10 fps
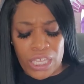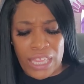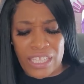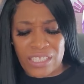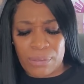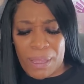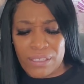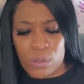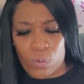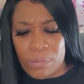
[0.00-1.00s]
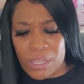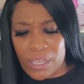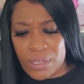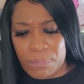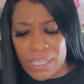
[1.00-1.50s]
Yeah, this is about some women
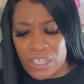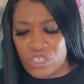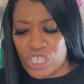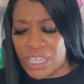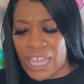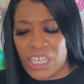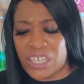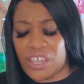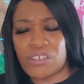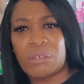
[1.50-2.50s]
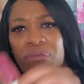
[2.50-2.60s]
independent shit. Like, look at her.